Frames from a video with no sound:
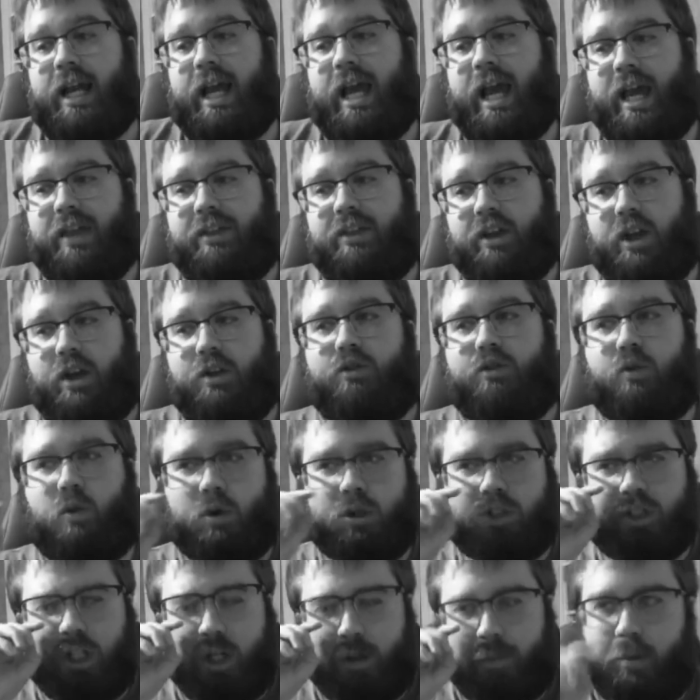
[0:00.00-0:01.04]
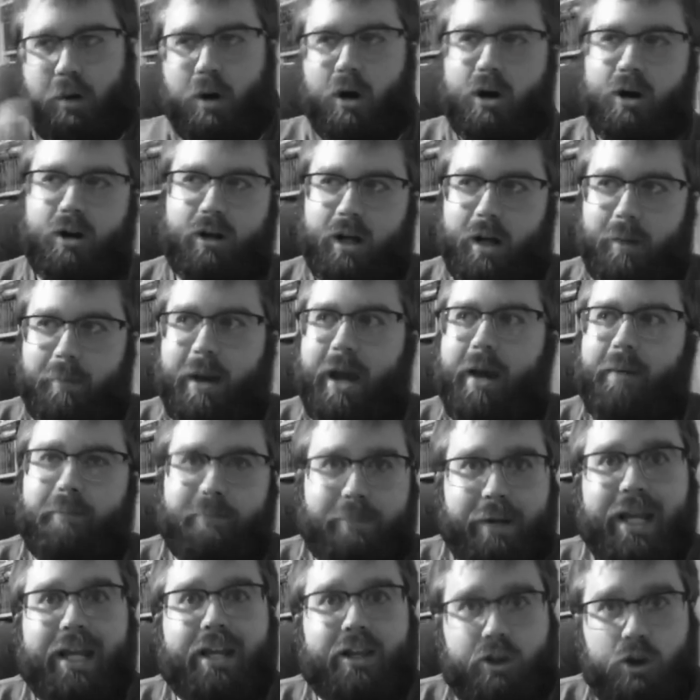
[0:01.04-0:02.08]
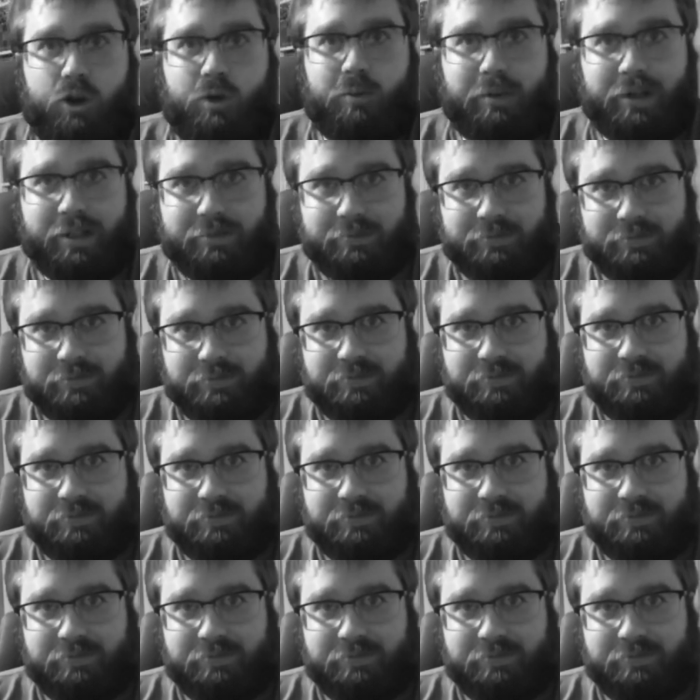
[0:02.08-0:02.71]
And the unfortunate part about being human